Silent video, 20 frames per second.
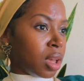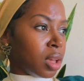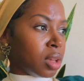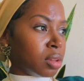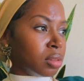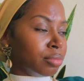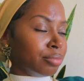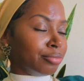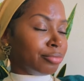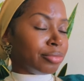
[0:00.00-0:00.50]

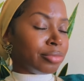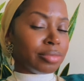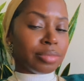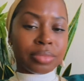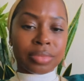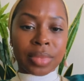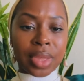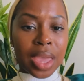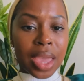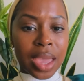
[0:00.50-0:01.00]
Um,
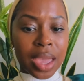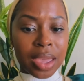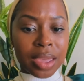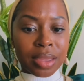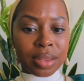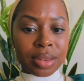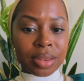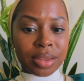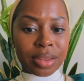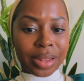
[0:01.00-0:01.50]

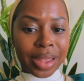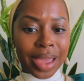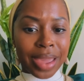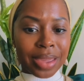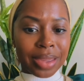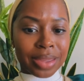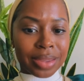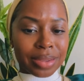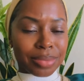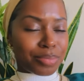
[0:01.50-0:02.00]
and
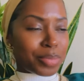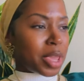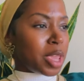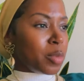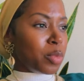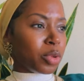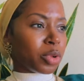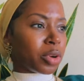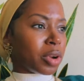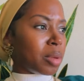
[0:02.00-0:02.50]
like
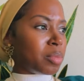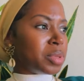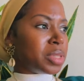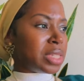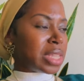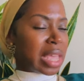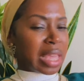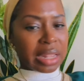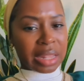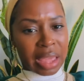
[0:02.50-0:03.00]
people are
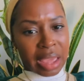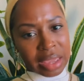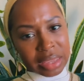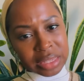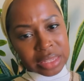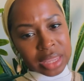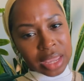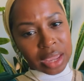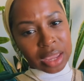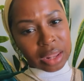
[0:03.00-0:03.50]
upset,
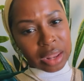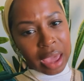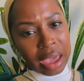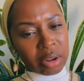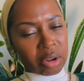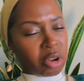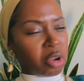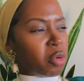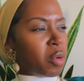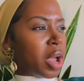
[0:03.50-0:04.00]
like saying,
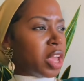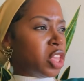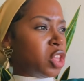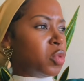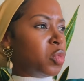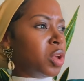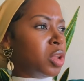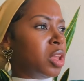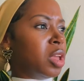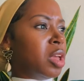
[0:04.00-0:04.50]
I don't know why
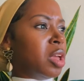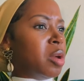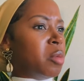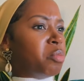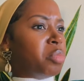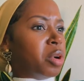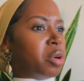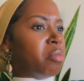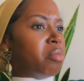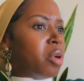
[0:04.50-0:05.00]
you would
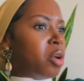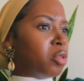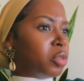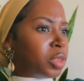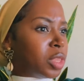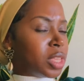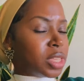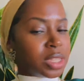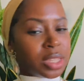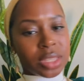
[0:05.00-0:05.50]

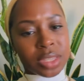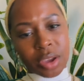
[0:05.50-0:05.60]
promote this.